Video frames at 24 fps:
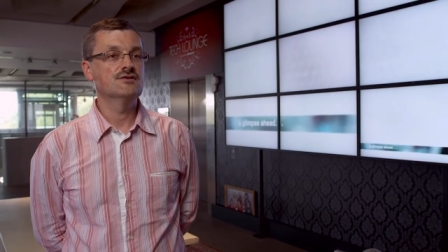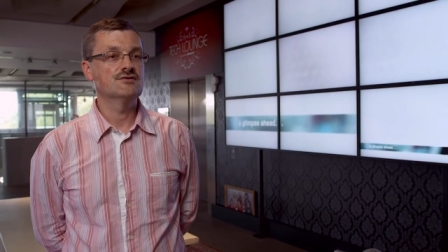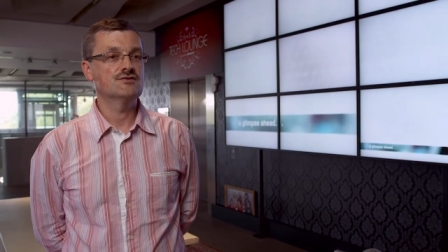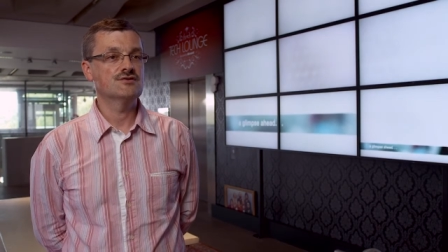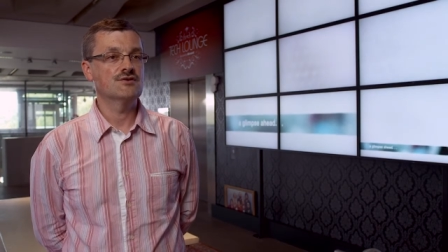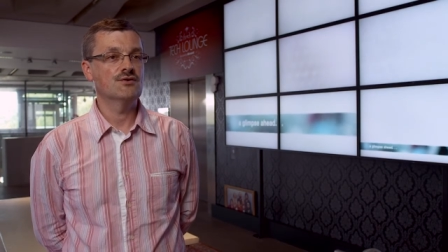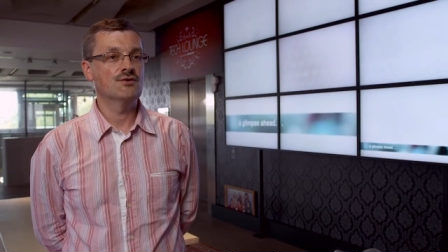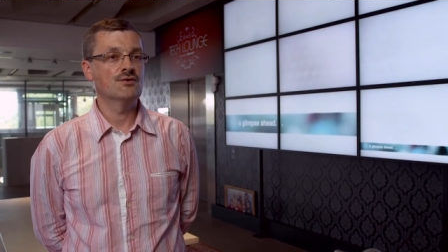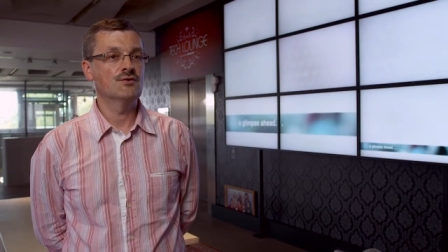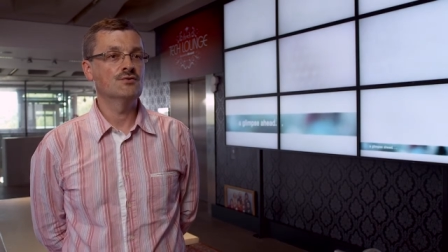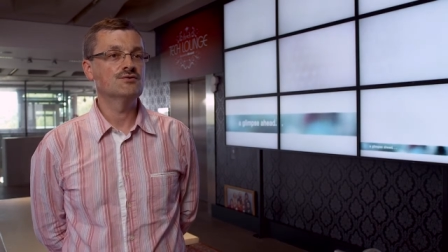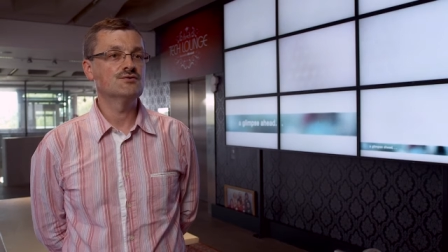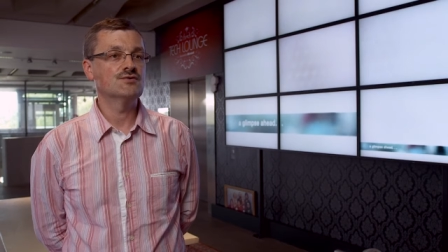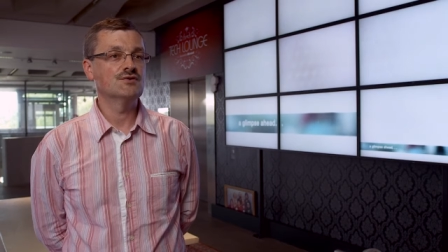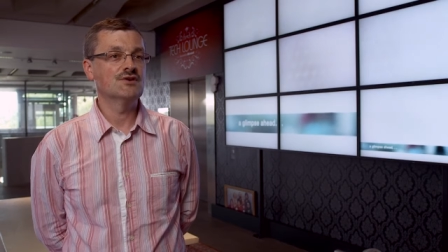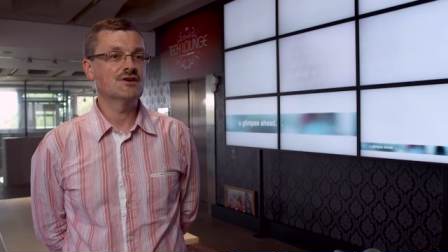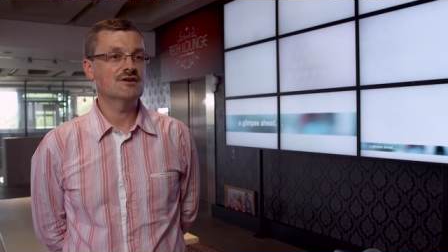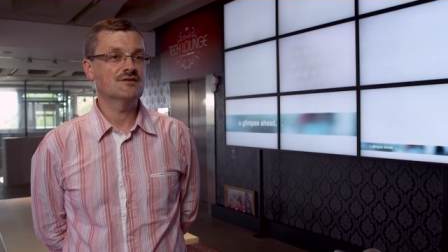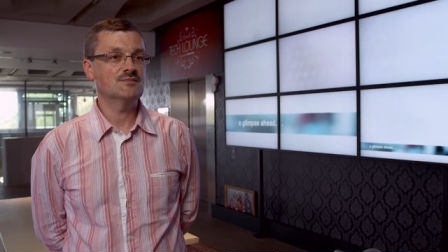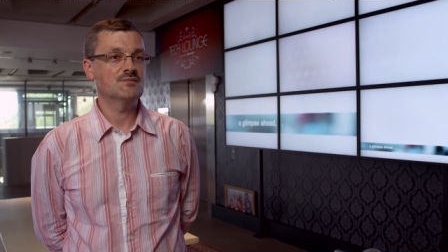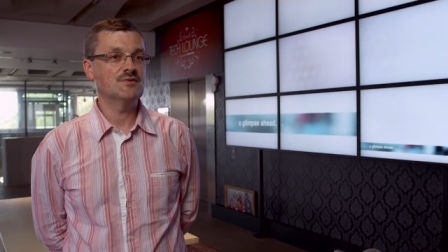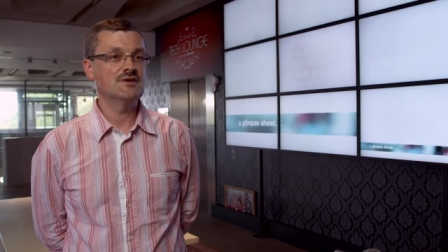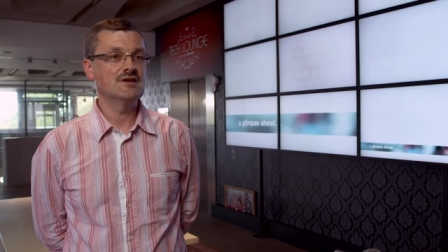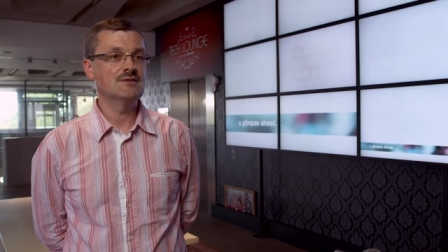so to
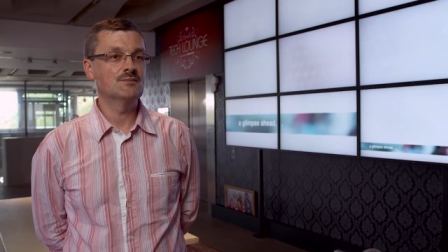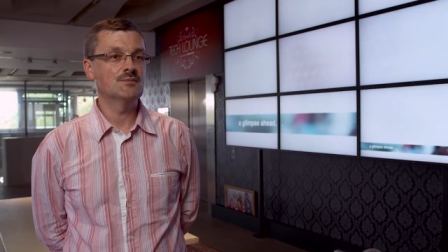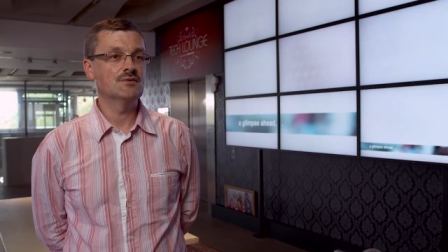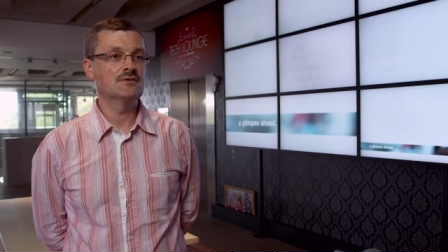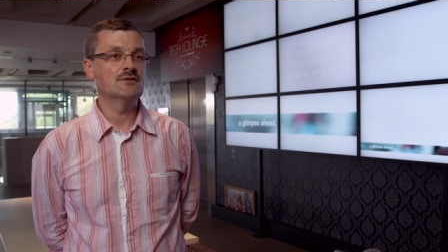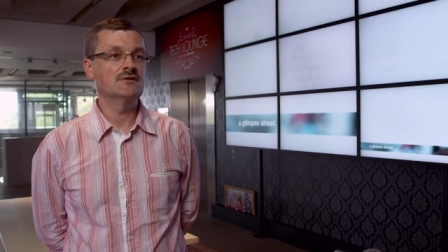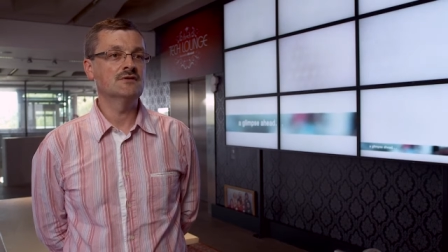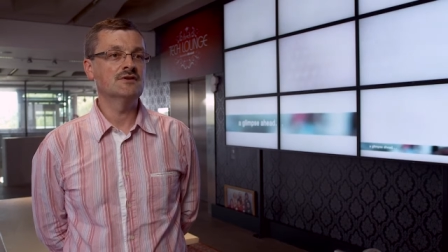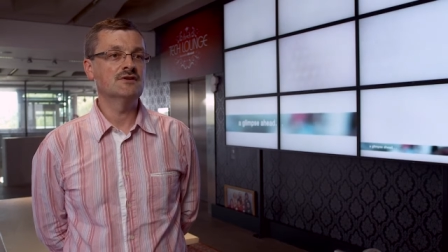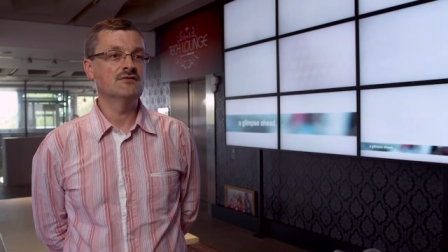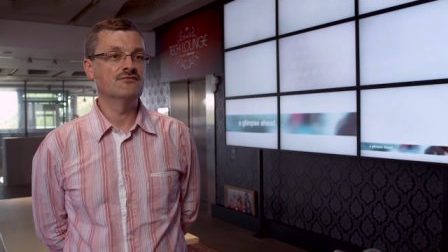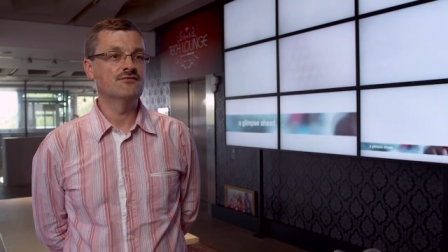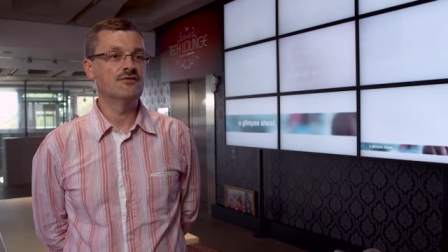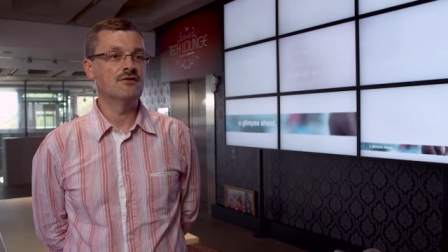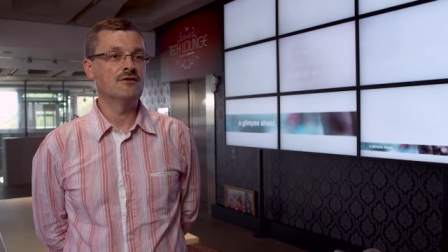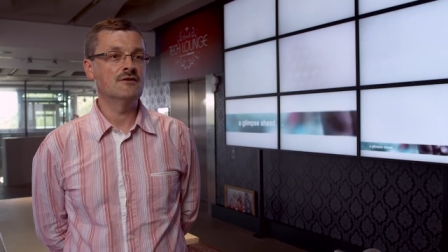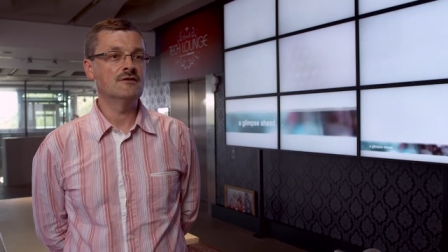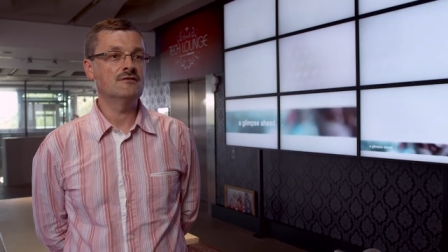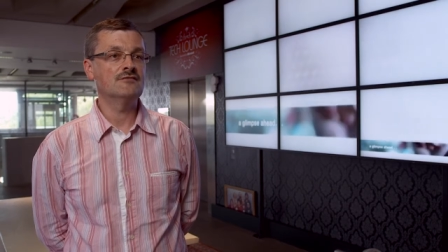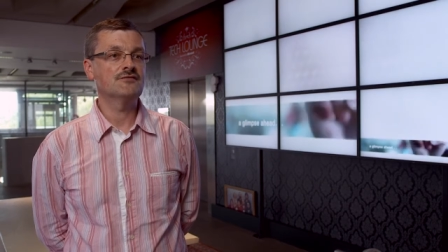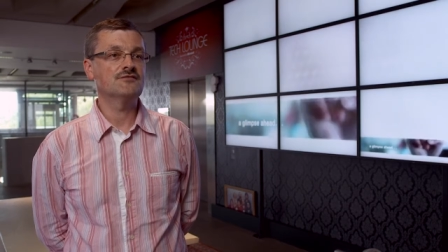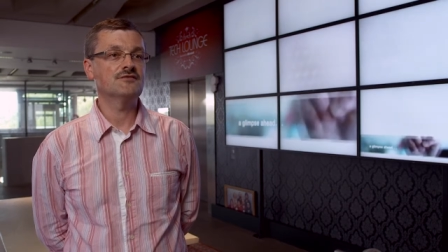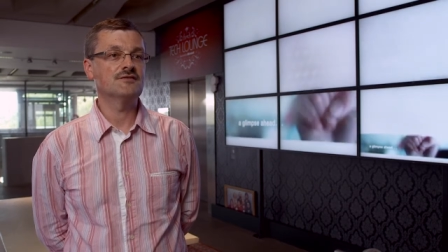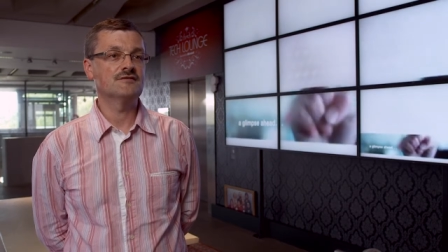get people
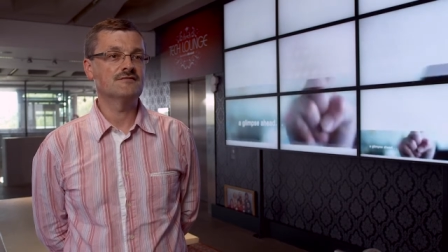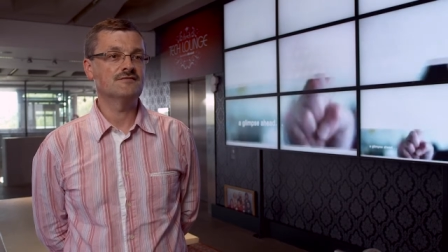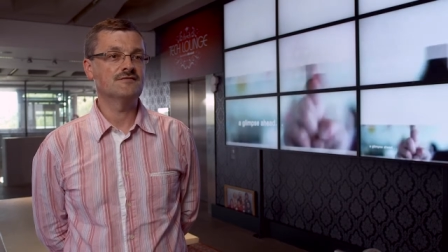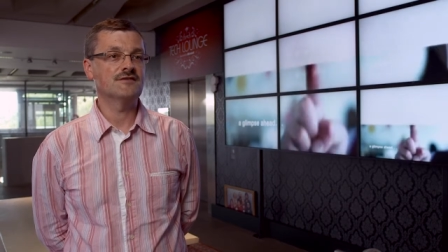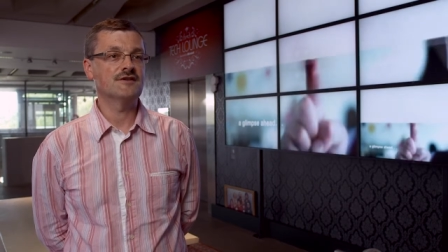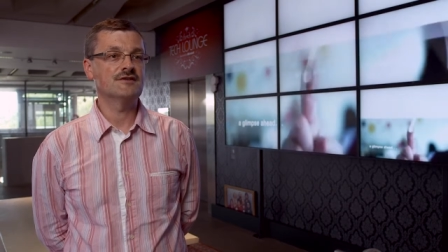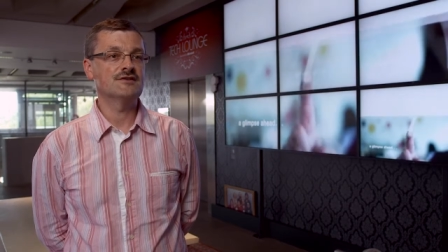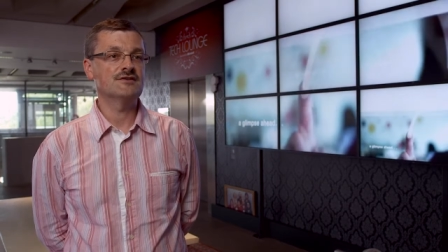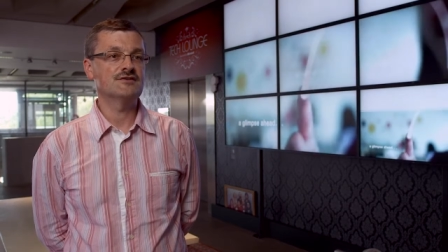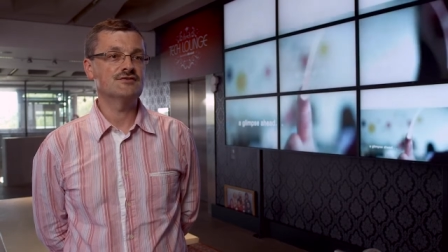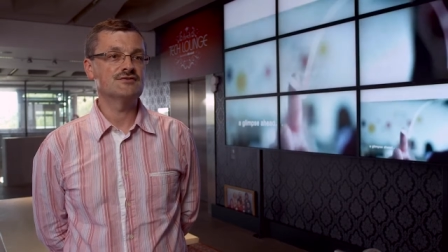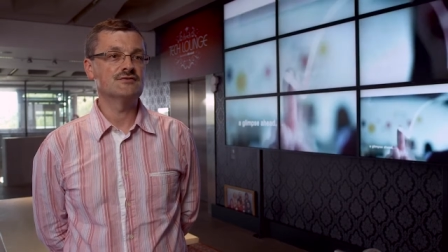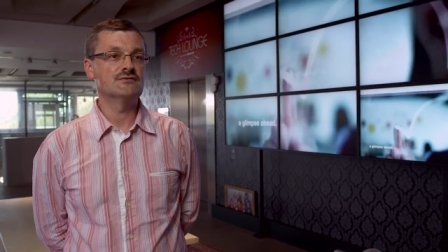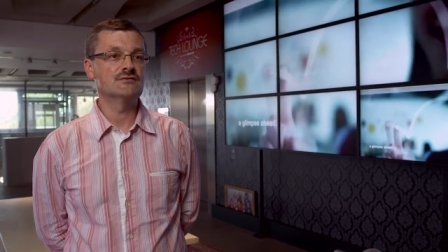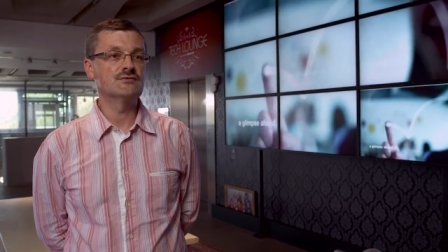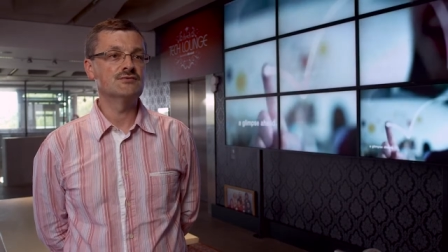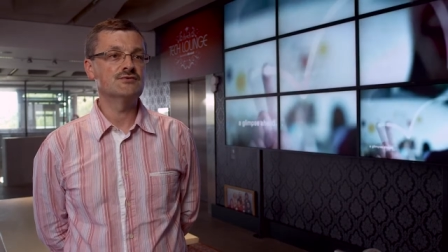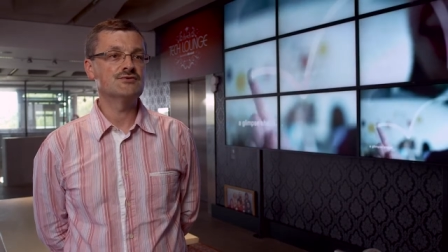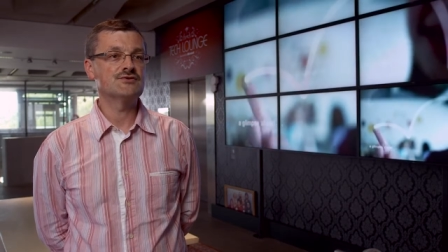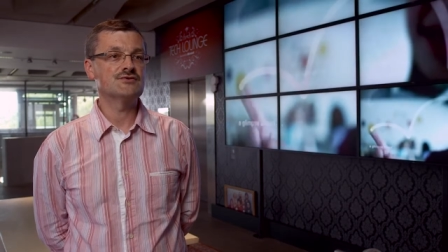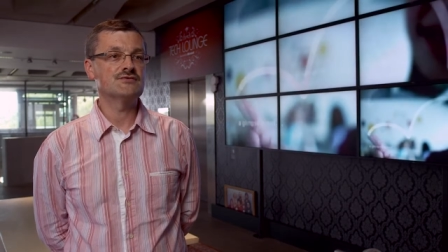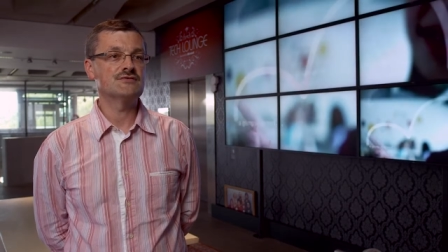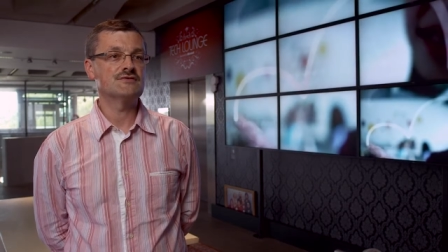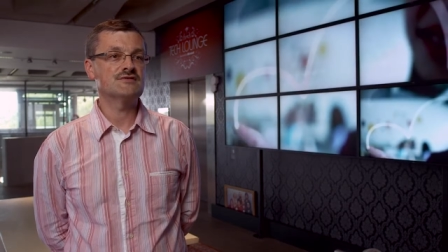involved in finding
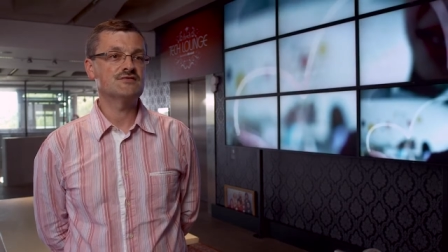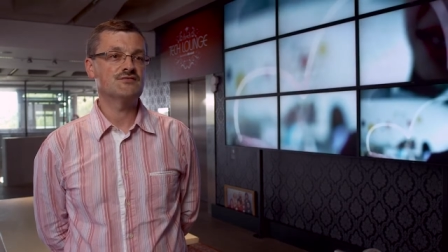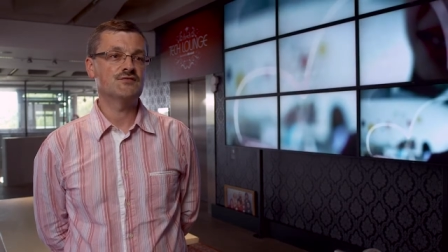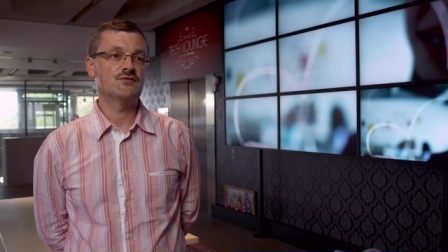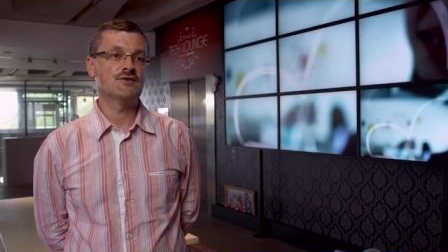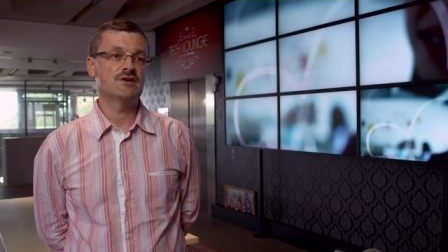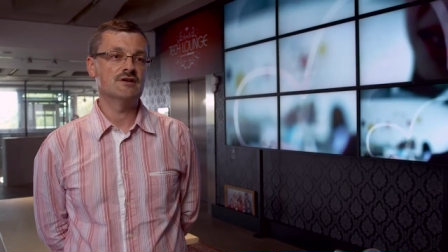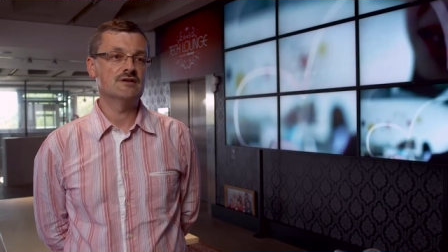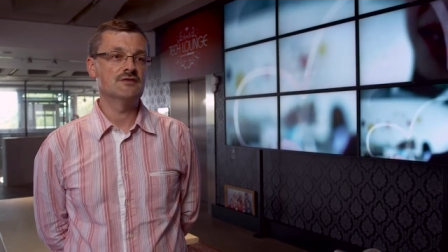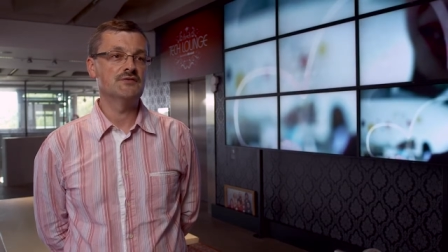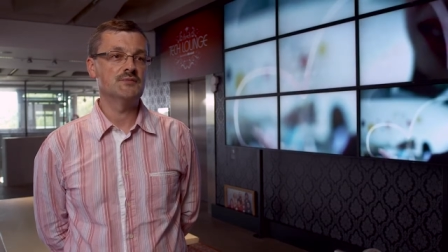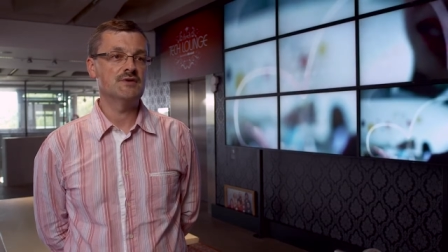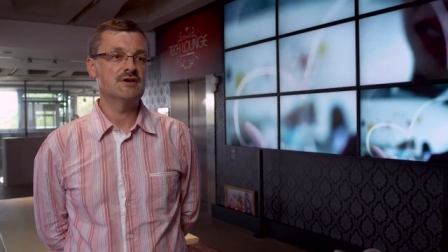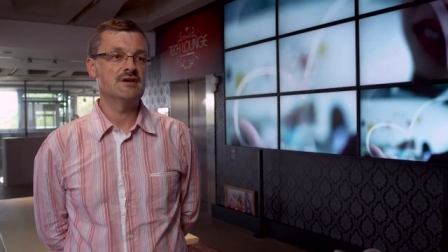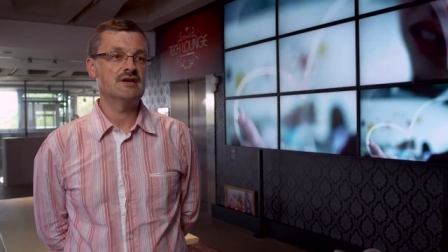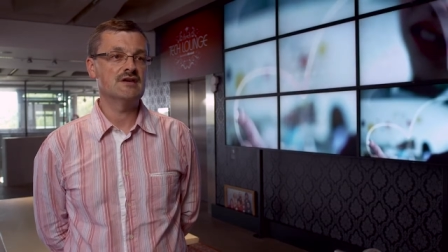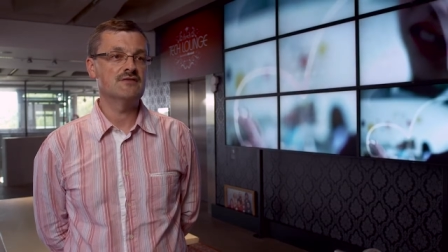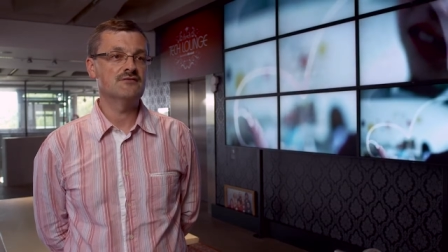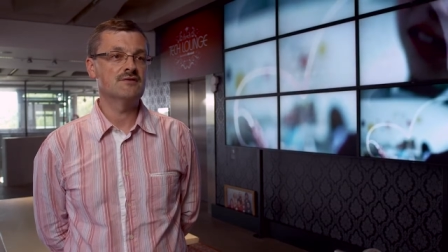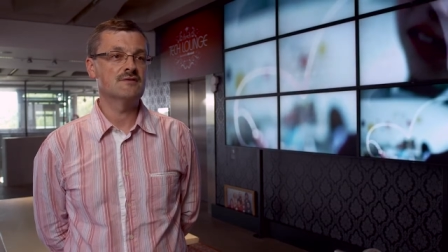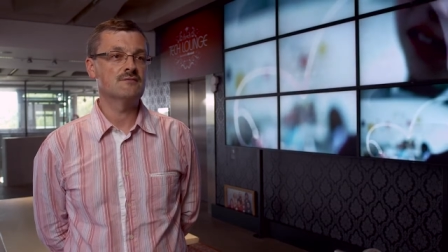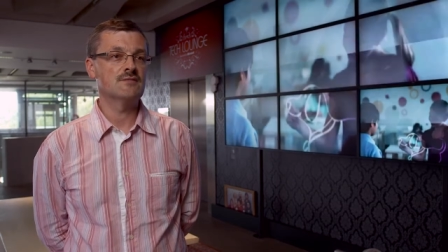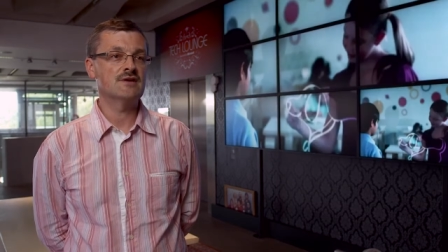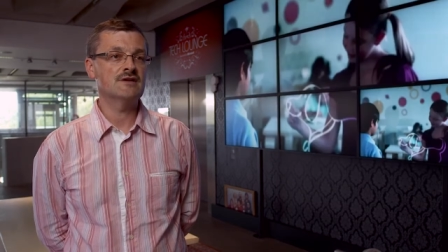solutions for health
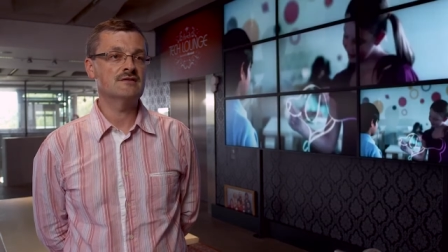behavior